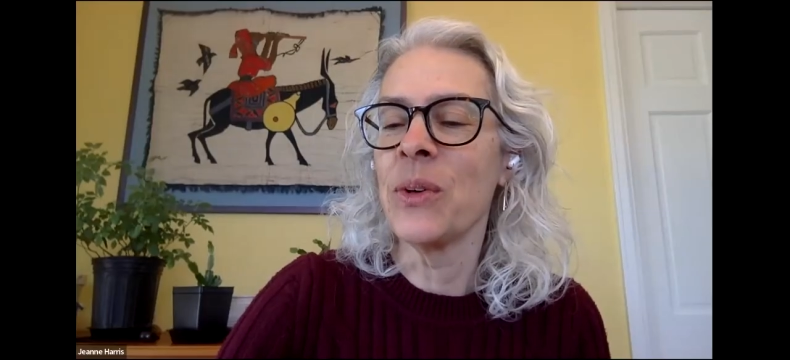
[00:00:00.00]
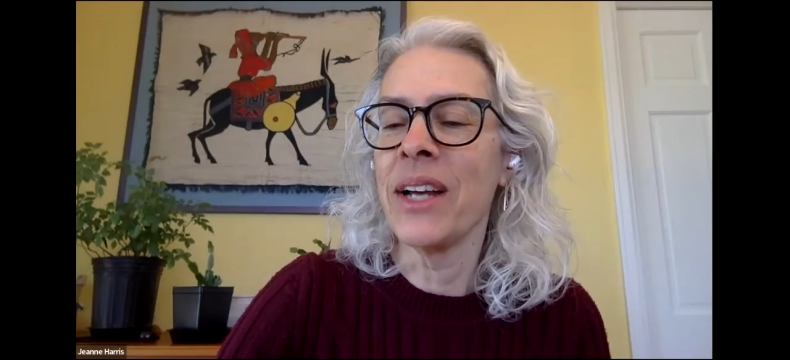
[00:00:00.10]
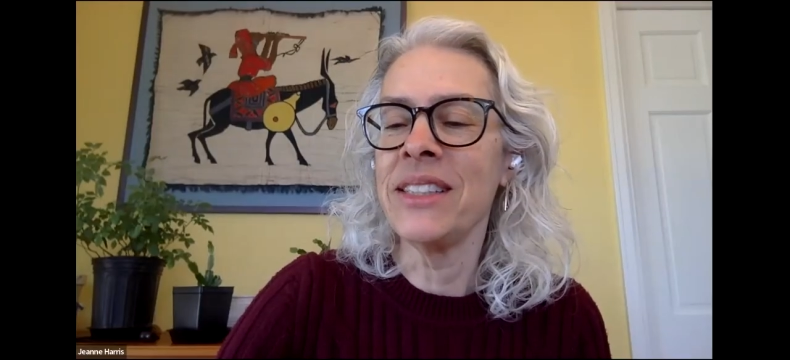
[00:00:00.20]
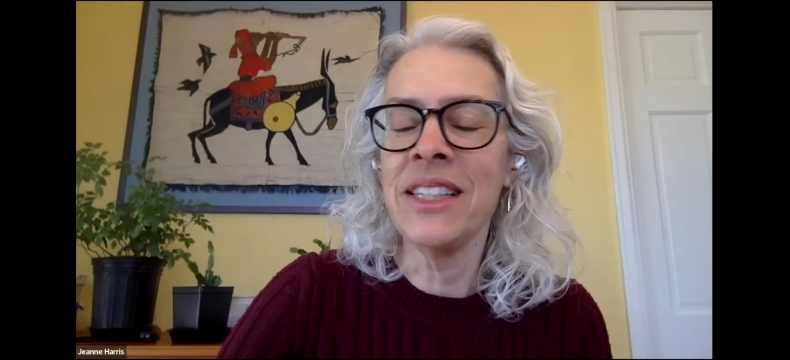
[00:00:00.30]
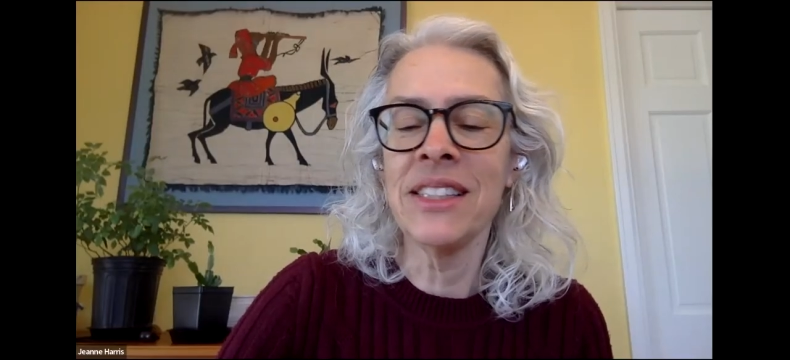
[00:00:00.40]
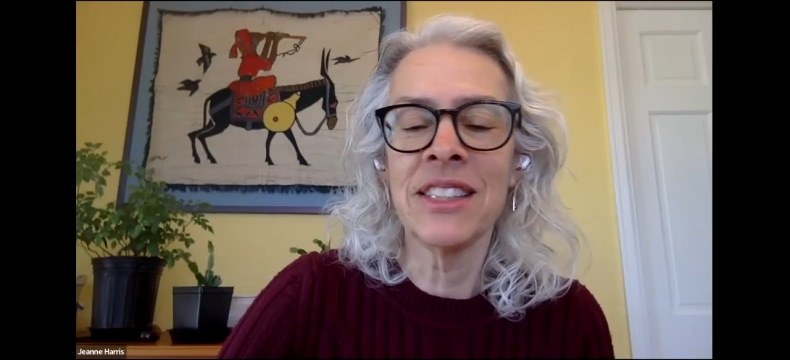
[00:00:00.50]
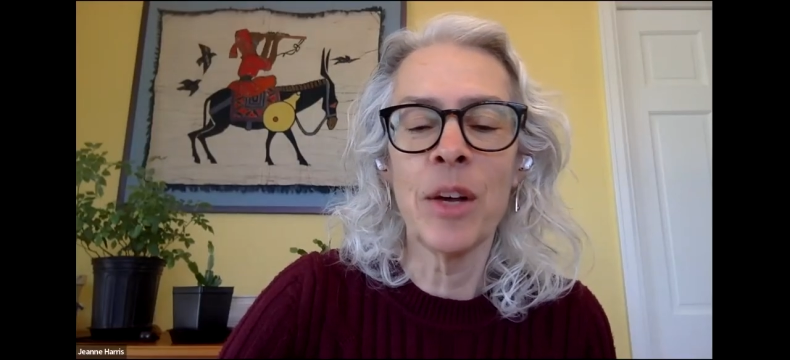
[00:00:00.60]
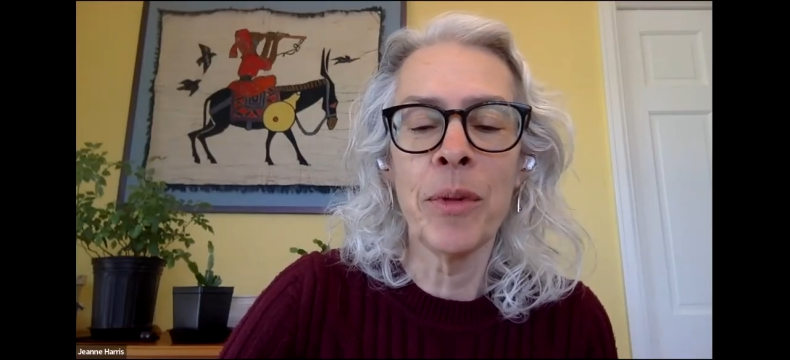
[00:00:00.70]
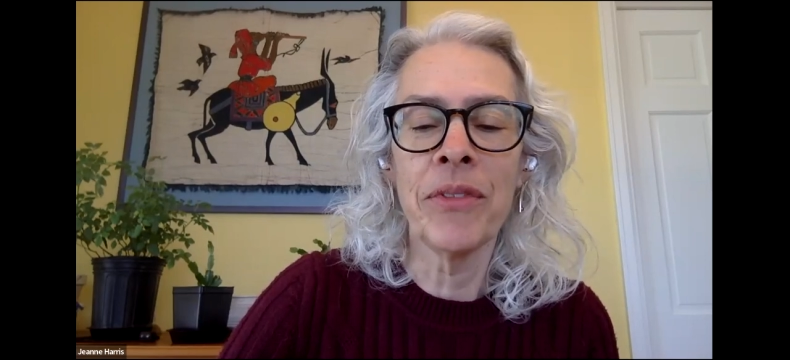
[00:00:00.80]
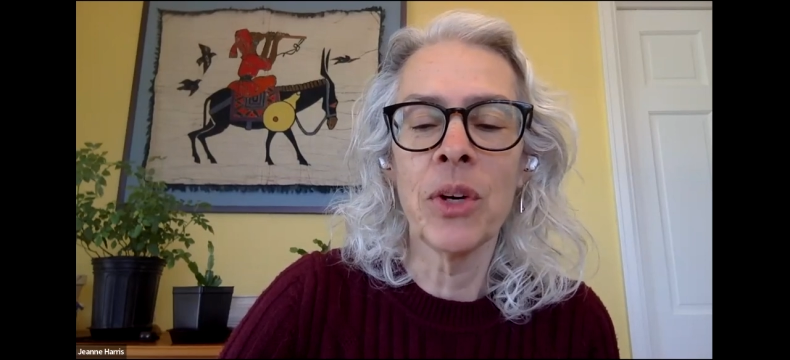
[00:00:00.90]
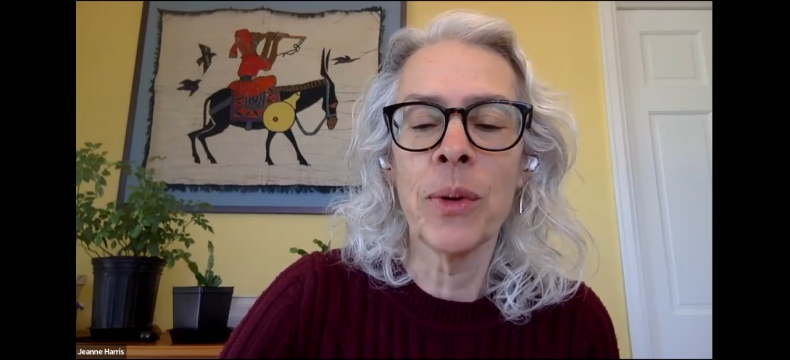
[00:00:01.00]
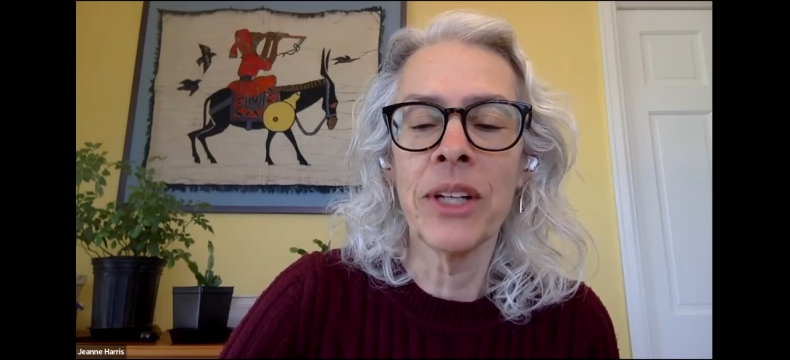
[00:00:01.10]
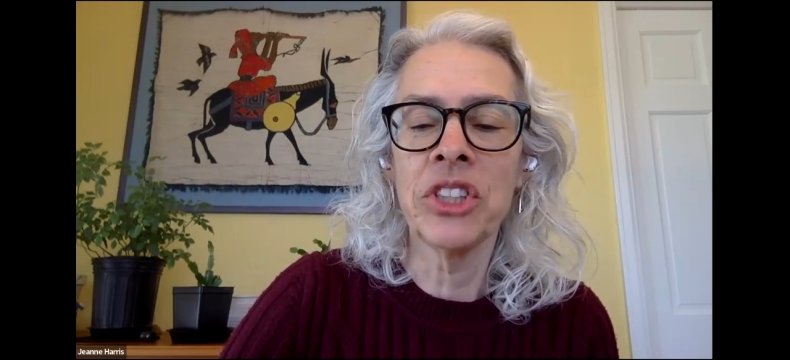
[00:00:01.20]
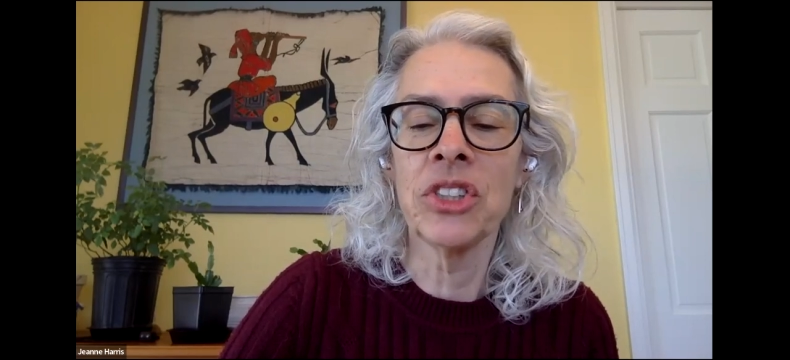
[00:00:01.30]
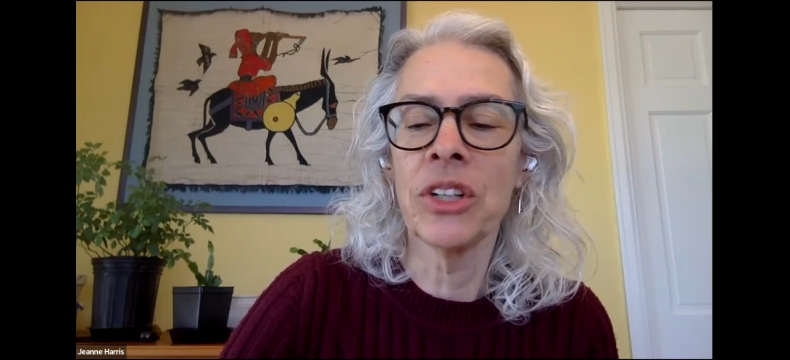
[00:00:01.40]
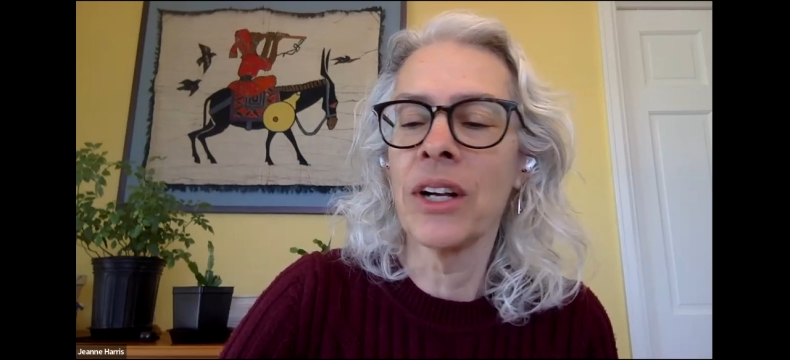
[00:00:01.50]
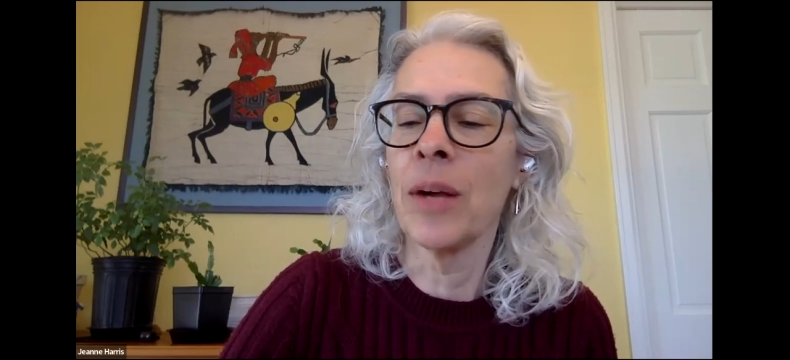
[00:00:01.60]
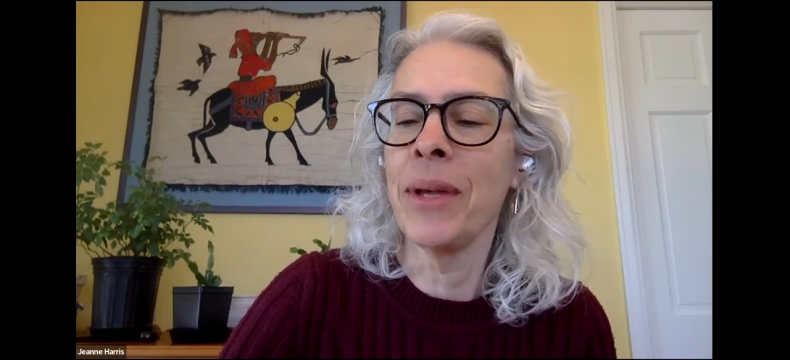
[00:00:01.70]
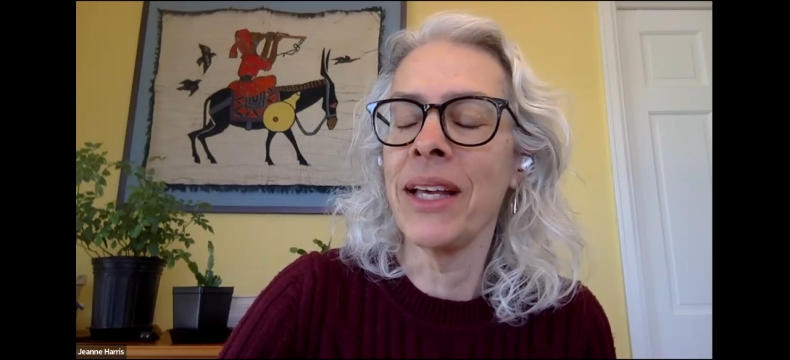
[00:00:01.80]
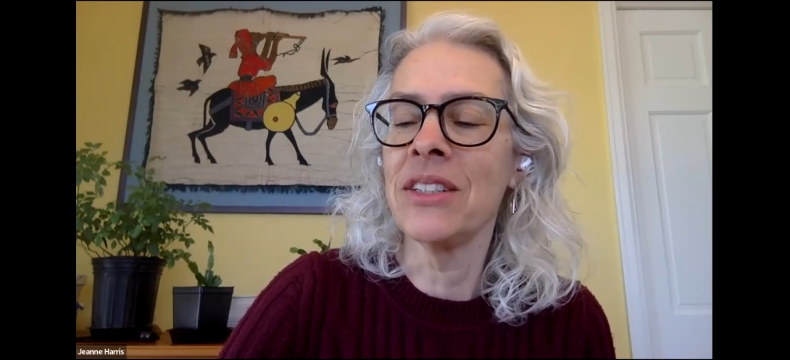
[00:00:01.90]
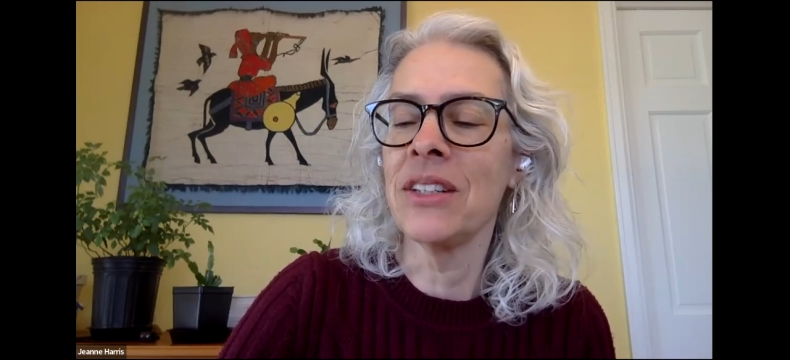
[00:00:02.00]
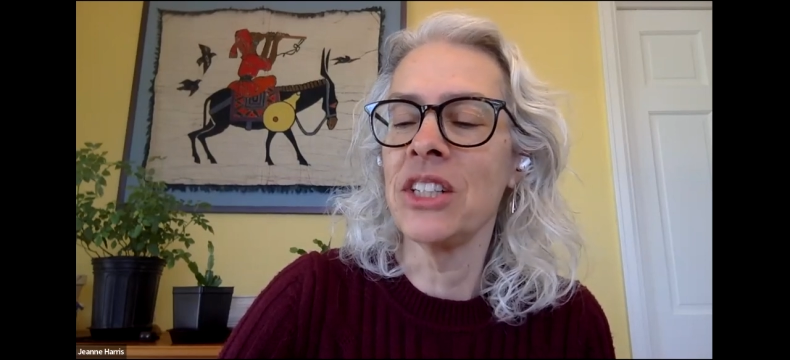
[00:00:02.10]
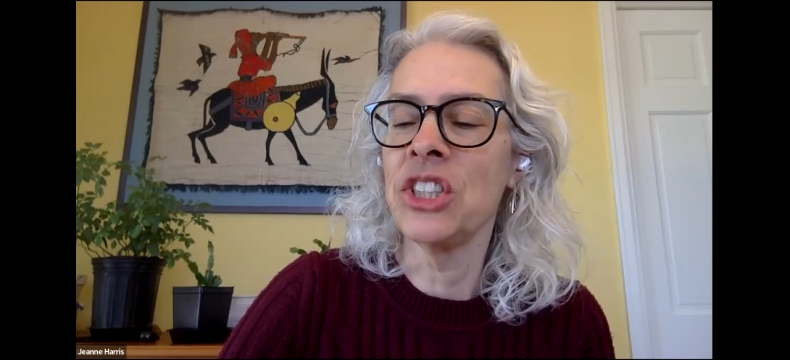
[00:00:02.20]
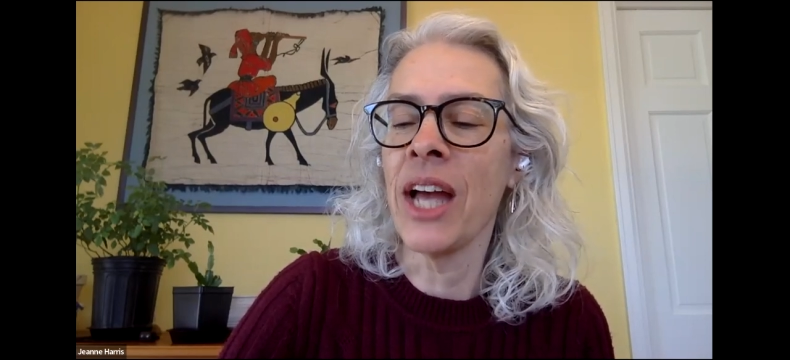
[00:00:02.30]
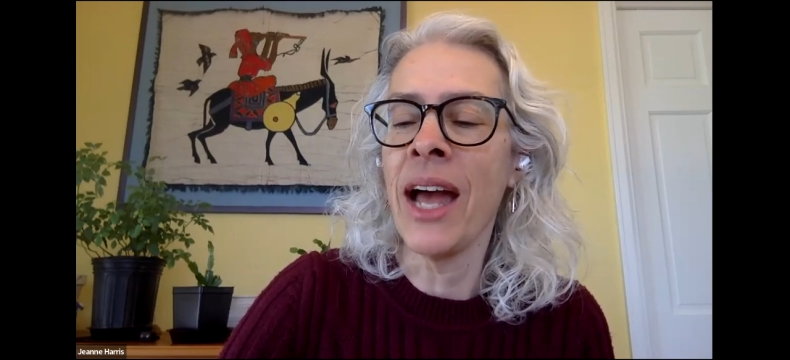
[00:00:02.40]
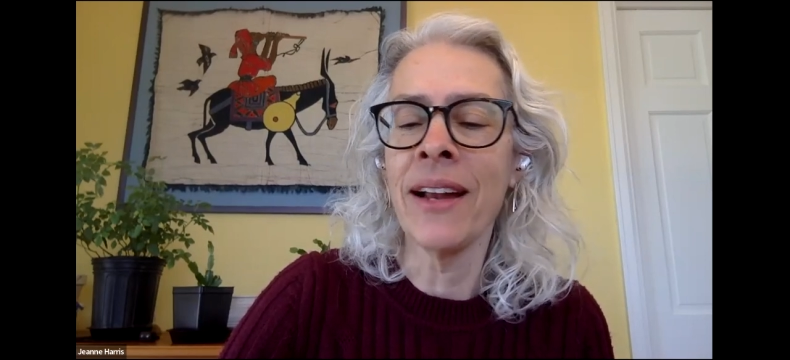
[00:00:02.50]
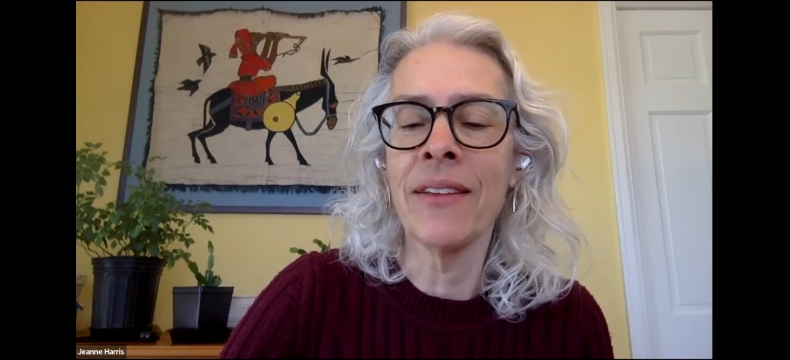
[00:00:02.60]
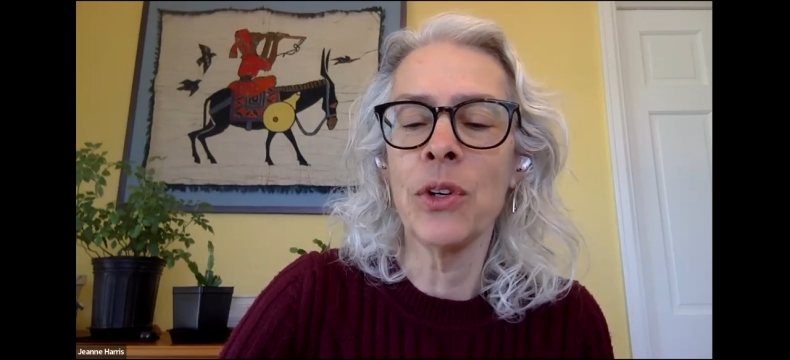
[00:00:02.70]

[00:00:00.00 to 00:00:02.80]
So I see some of the questions are coming into the chat.